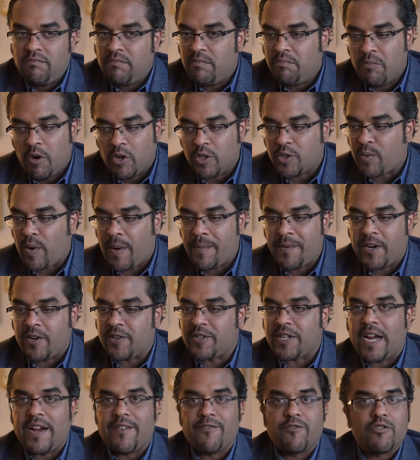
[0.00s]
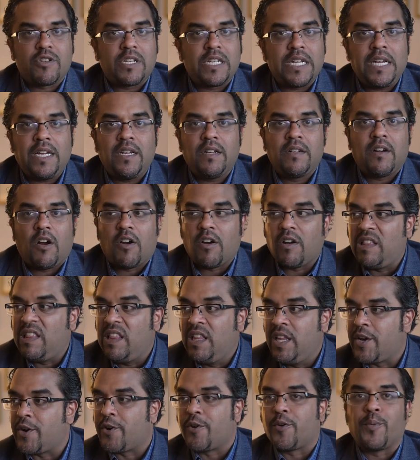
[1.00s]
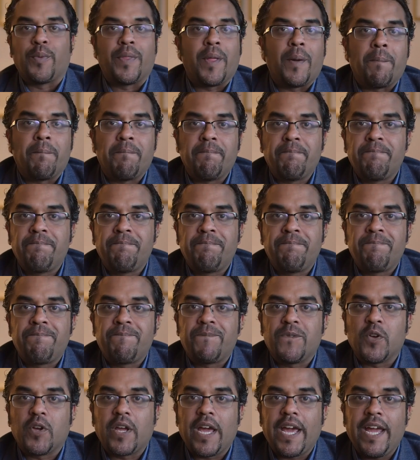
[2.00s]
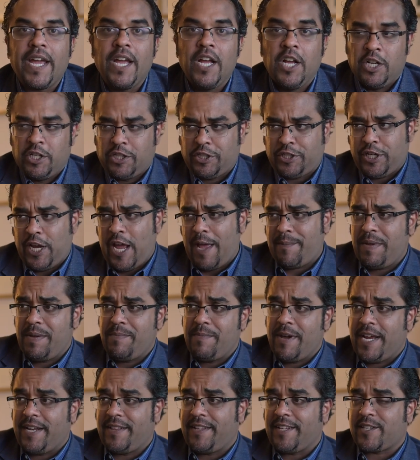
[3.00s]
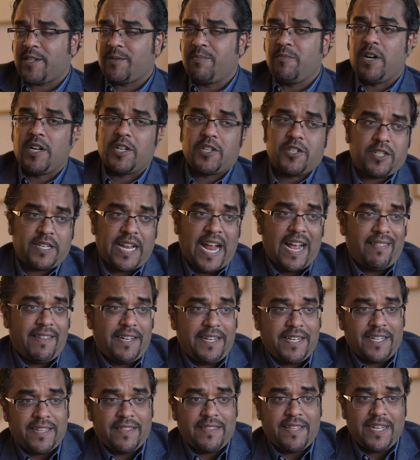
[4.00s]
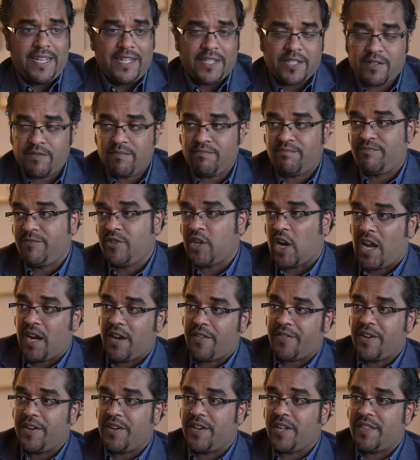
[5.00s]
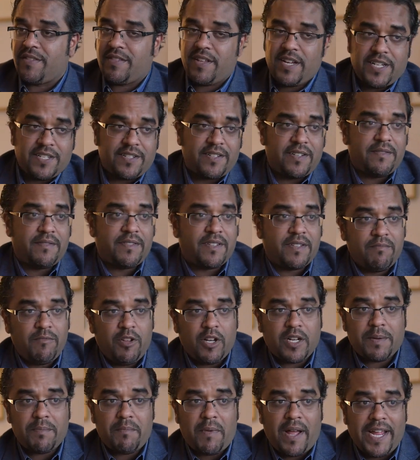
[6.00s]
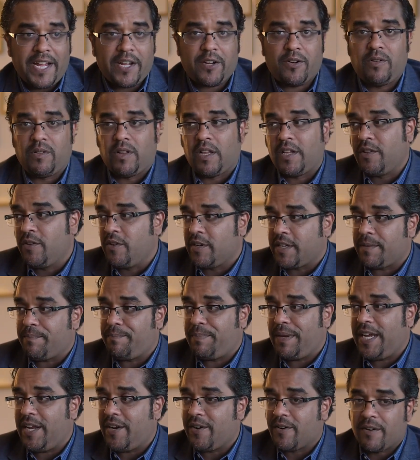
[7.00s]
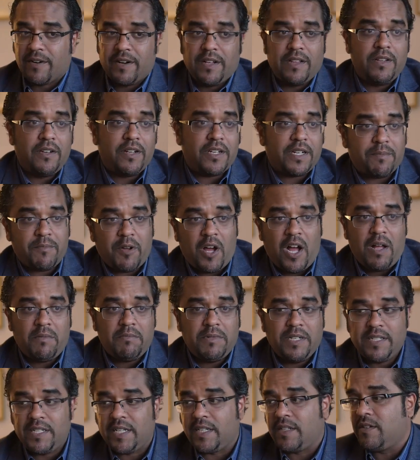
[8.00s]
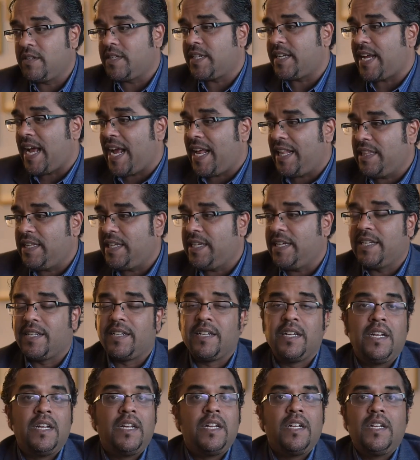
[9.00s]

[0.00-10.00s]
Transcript: Most webinars I ever see are littered with them, okay? Sammy made this much, Sally did this, Jonathan did this, and look at Michael, and look at Peter, and look at Muhammad, and look at Ali, and